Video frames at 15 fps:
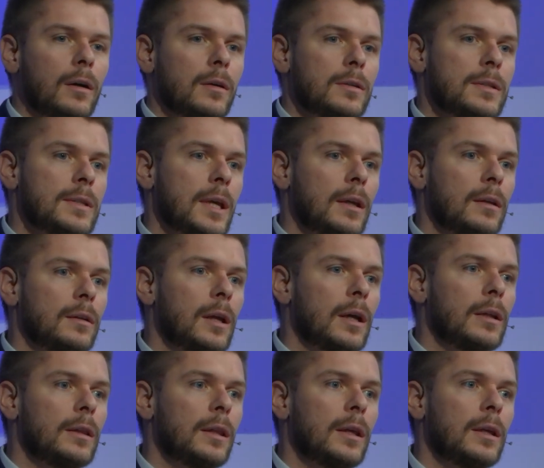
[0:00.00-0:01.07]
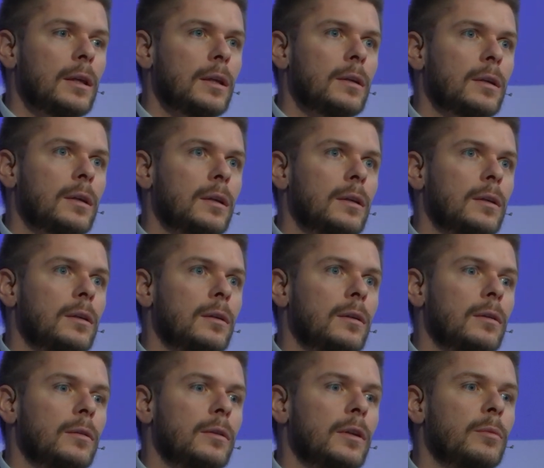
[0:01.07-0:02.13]
Second, I think
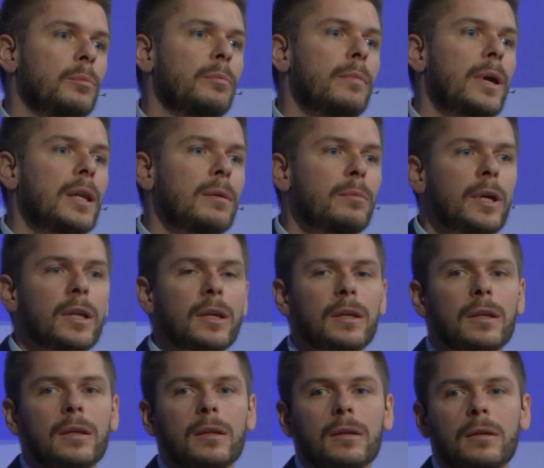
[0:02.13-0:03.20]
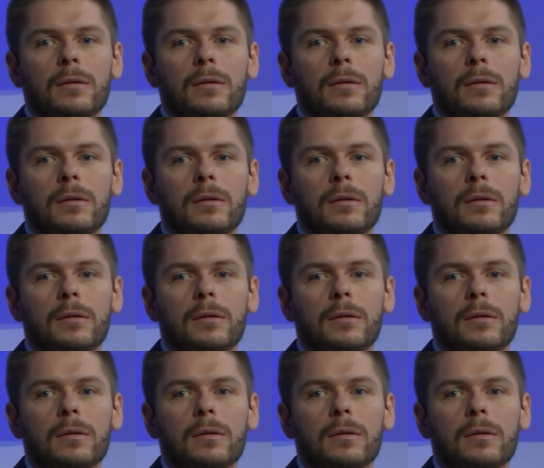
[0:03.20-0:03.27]
there are many